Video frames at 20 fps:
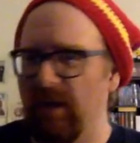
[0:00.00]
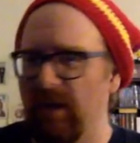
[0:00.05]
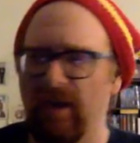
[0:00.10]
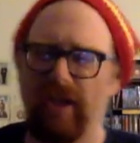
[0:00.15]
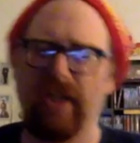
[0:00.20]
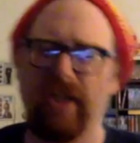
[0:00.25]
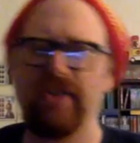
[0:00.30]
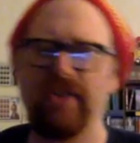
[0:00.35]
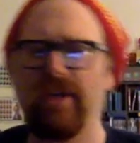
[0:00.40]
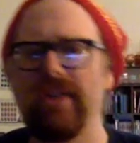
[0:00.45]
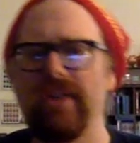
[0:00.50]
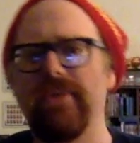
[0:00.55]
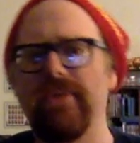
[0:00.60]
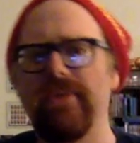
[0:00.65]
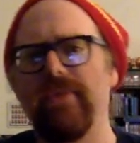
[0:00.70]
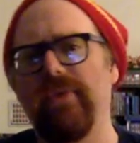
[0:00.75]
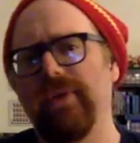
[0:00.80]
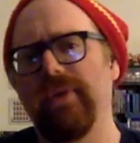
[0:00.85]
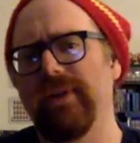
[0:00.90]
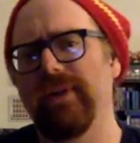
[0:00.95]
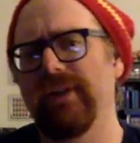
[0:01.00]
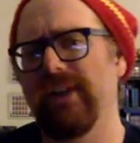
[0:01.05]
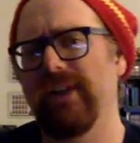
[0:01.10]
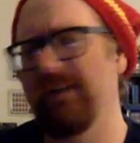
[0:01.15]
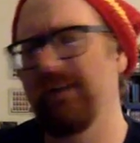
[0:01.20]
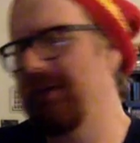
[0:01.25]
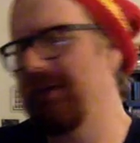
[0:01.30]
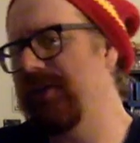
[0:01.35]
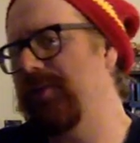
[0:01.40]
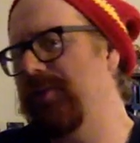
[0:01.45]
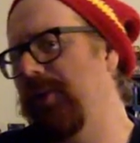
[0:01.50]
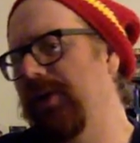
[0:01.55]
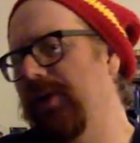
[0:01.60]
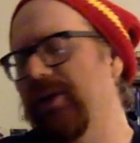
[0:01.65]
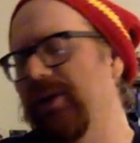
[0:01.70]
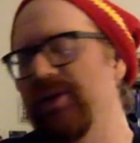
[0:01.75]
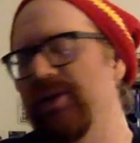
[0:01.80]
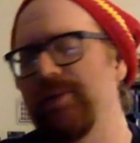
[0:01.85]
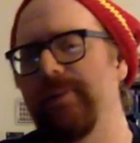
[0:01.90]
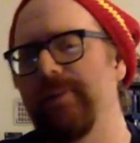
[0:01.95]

I tried to avoid a little bit of spoilers,